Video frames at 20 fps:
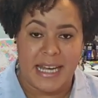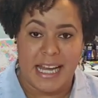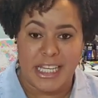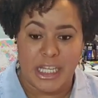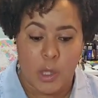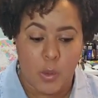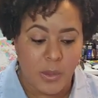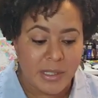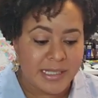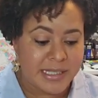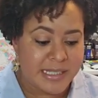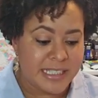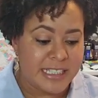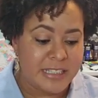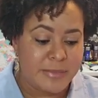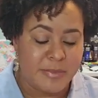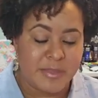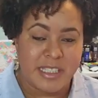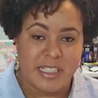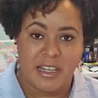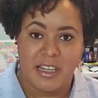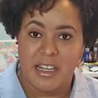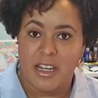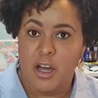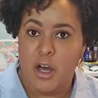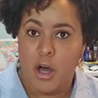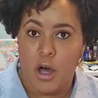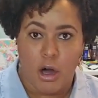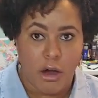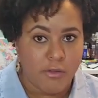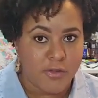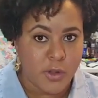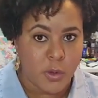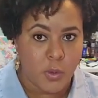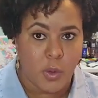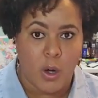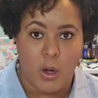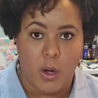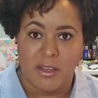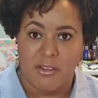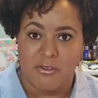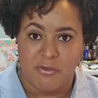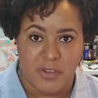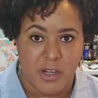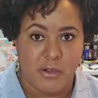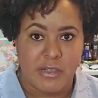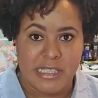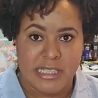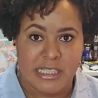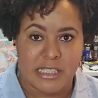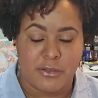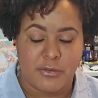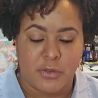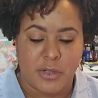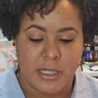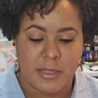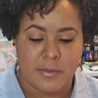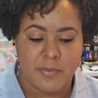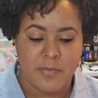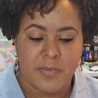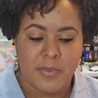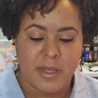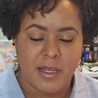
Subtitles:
I know it seems off the wall and very different,